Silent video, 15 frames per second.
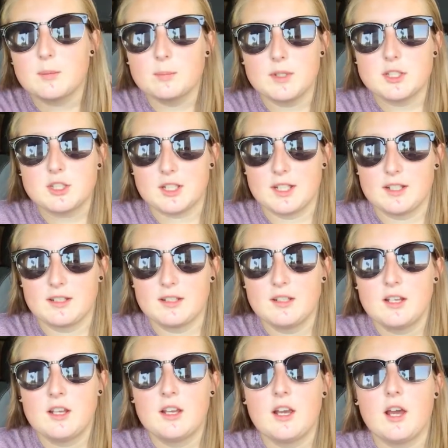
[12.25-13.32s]
The
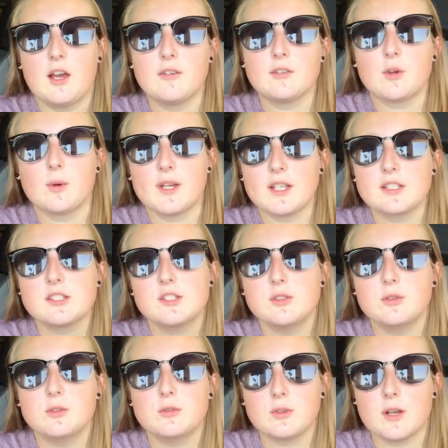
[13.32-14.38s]
mission of going
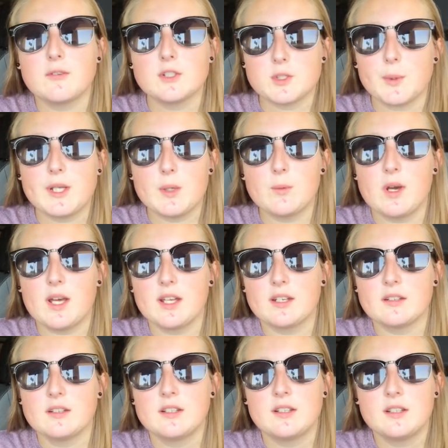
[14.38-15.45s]
to Forever
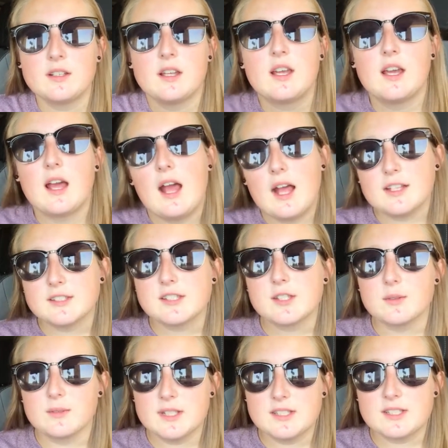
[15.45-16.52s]
twenty-one,
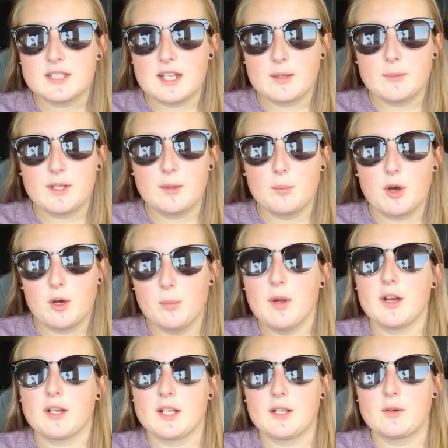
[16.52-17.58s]
hence the reason I'm in a mall
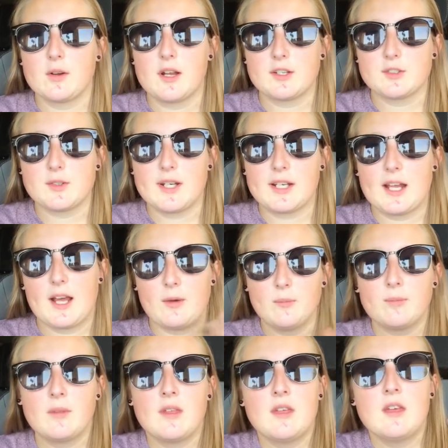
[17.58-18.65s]
parking garage right now,